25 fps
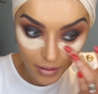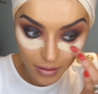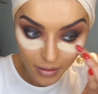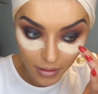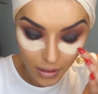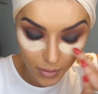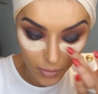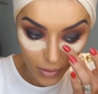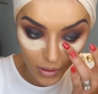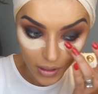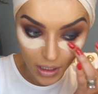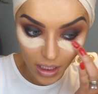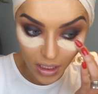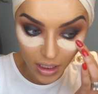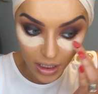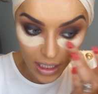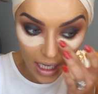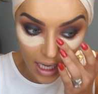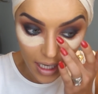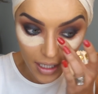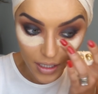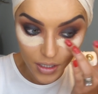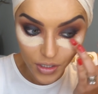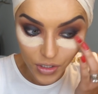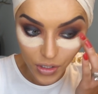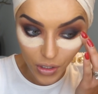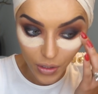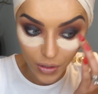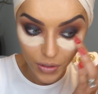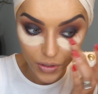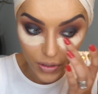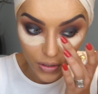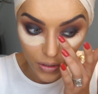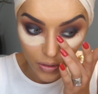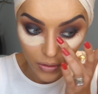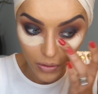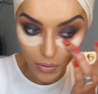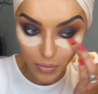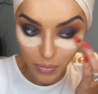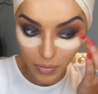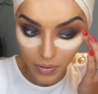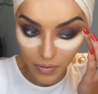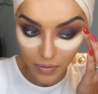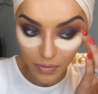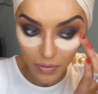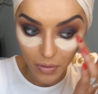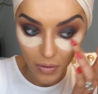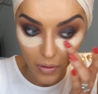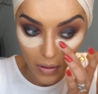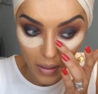the one that I showed you
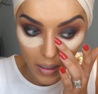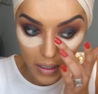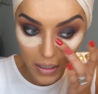before.